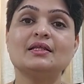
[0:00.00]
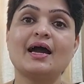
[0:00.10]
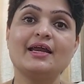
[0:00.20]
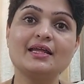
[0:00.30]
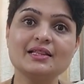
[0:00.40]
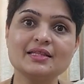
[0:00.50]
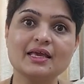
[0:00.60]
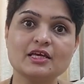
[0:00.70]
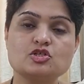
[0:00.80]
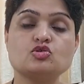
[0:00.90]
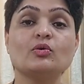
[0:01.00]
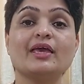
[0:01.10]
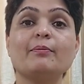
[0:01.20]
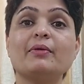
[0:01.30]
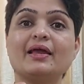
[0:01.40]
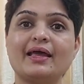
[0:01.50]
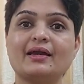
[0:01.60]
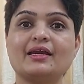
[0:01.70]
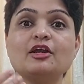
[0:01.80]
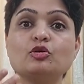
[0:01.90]
the ideal thing is to keep
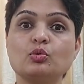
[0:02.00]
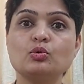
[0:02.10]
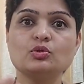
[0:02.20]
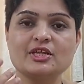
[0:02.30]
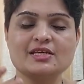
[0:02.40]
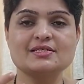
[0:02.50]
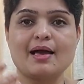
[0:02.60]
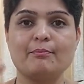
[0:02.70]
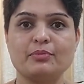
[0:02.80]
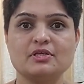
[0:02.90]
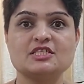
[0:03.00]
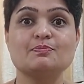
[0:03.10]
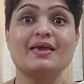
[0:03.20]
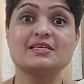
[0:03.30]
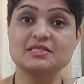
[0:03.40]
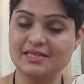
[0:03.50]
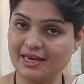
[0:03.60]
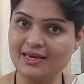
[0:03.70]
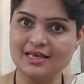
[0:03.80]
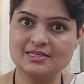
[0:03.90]
collecting 2 to 3 samples spaced
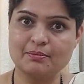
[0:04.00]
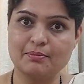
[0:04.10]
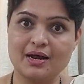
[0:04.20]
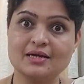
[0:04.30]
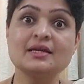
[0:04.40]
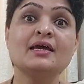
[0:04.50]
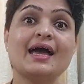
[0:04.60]
3 days apart